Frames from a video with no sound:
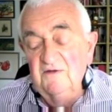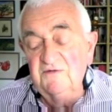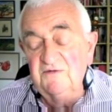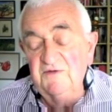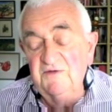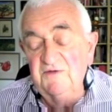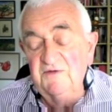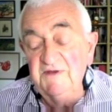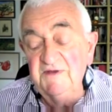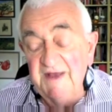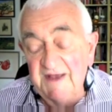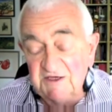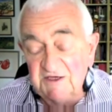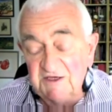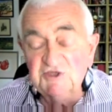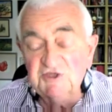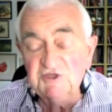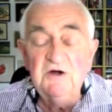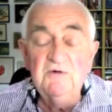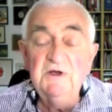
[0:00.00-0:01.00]
the next
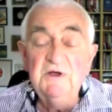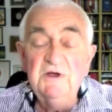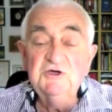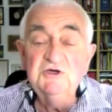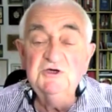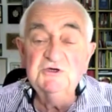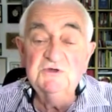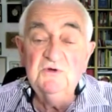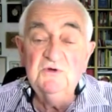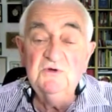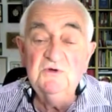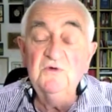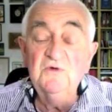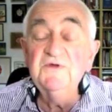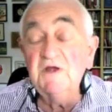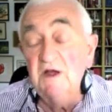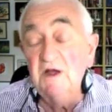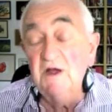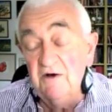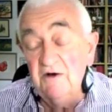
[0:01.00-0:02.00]
generation, or the
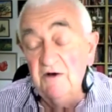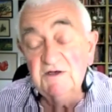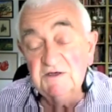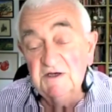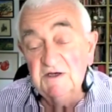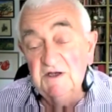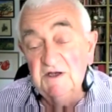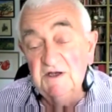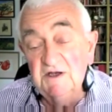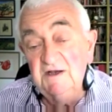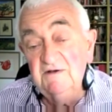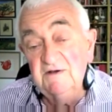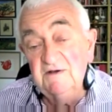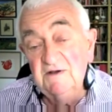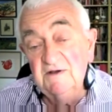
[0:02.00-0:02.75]
current and